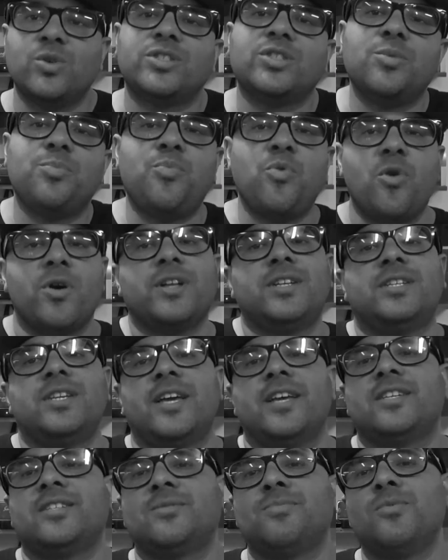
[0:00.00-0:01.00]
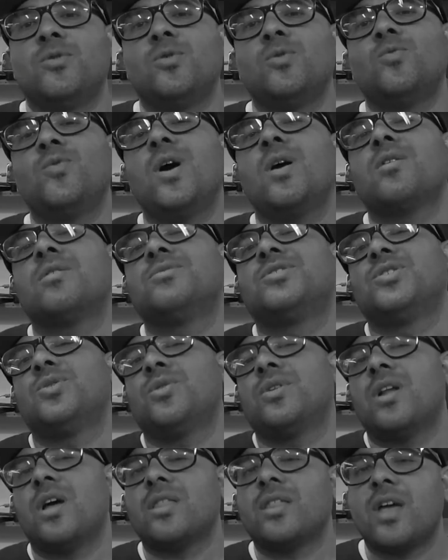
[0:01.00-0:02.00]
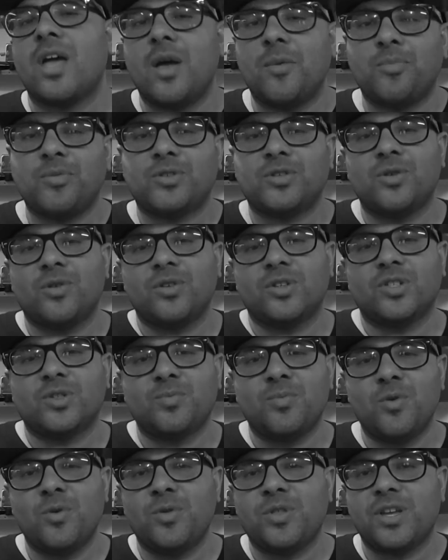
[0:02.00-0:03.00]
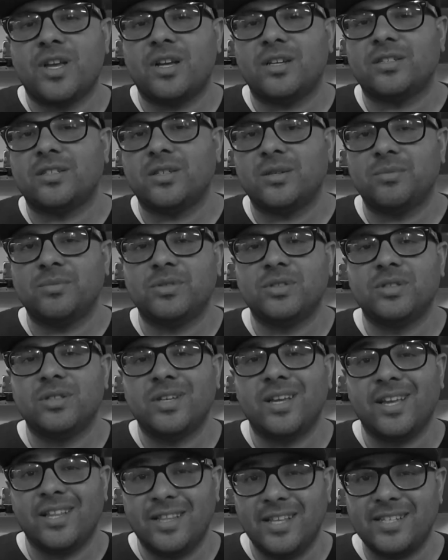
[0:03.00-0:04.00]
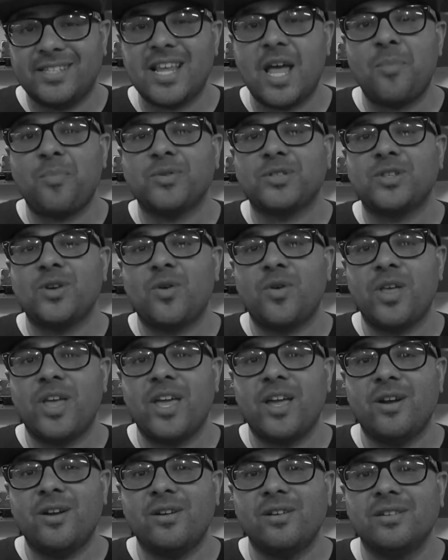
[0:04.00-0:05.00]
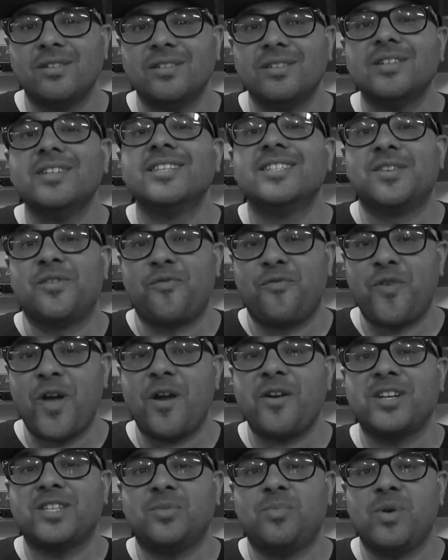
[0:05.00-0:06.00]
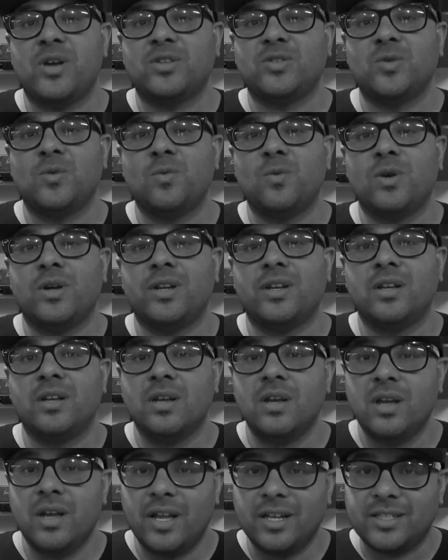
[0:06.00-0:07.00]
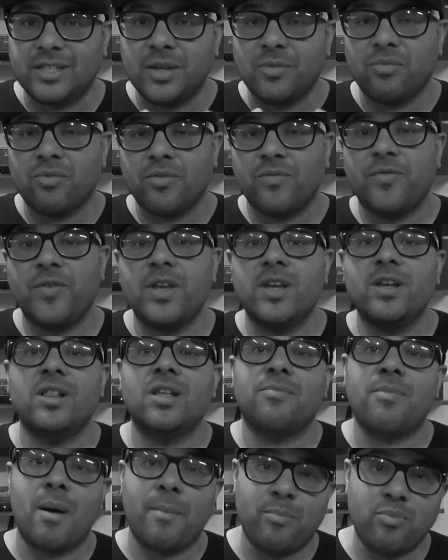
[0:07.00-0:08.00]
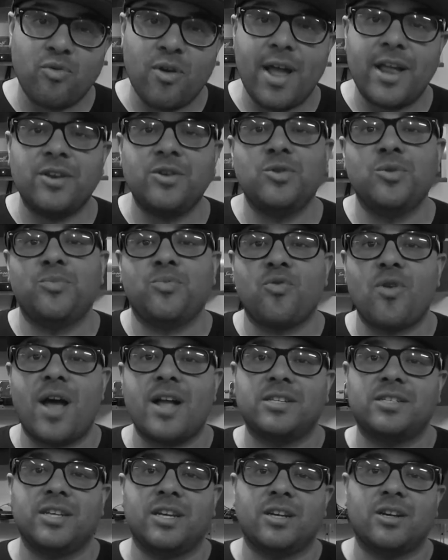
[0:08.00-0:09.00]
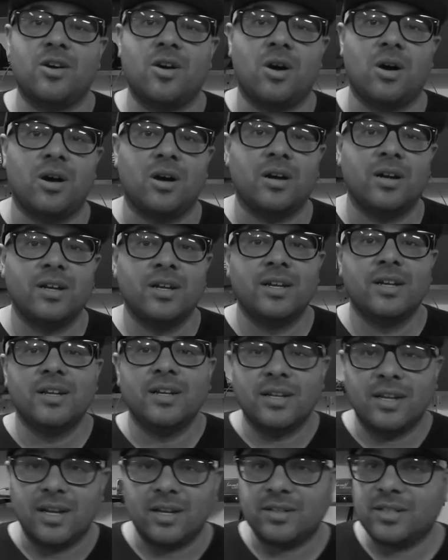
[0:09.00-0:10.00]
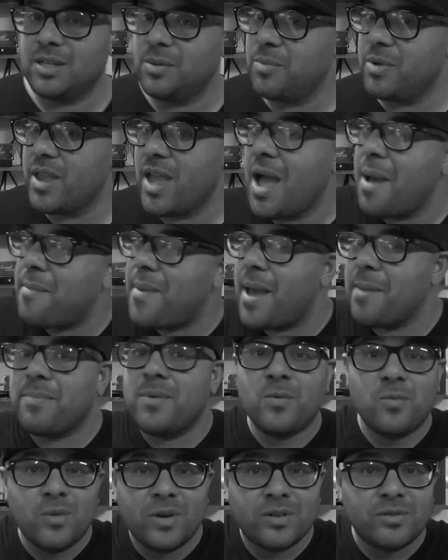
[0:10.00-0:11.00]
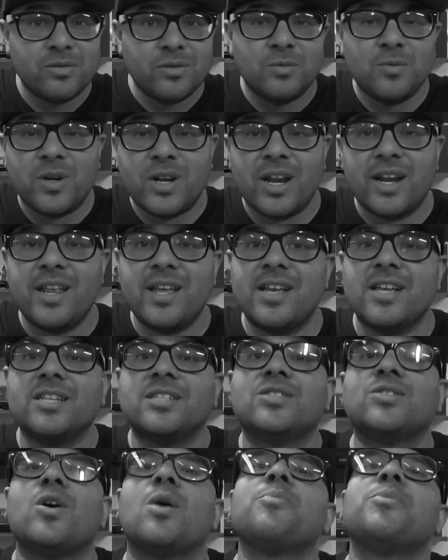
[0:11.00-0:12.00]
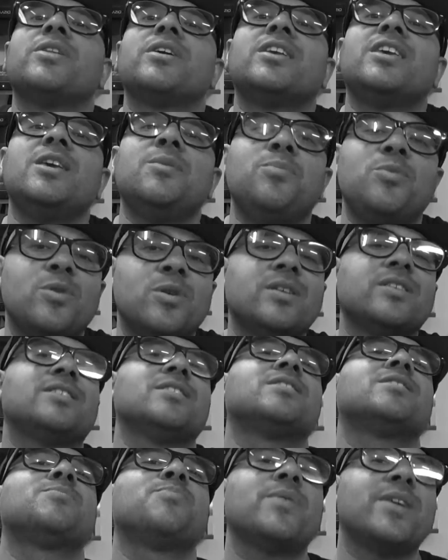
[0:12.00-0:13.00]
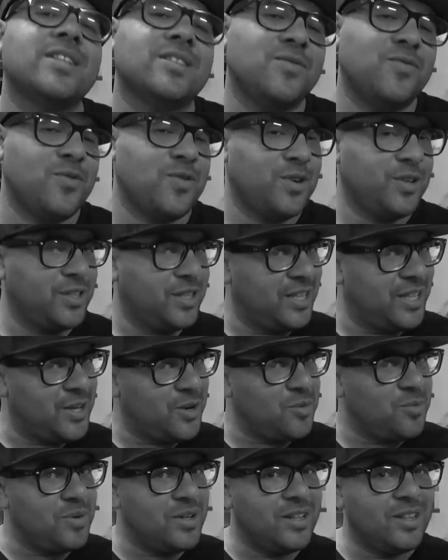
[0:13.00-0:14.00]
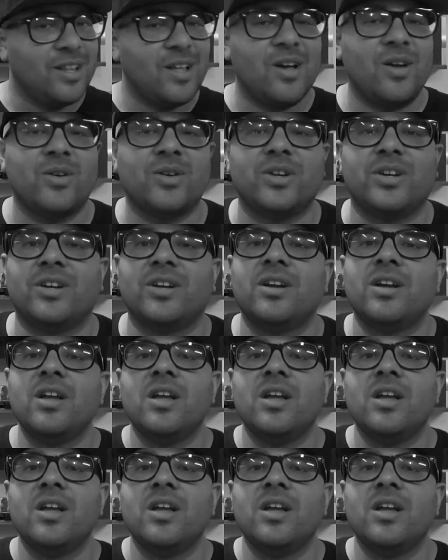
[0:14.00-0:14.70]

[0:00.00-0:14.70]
It's your boy Jay Smooth. Welcome to another episode of Smooth Customs. And this episode here, it's a very special one. It's the reveal of my brand new project car. Now, some of y'all might be wondering what it is, so I'm gonna keep you in suspense for a little bit longer.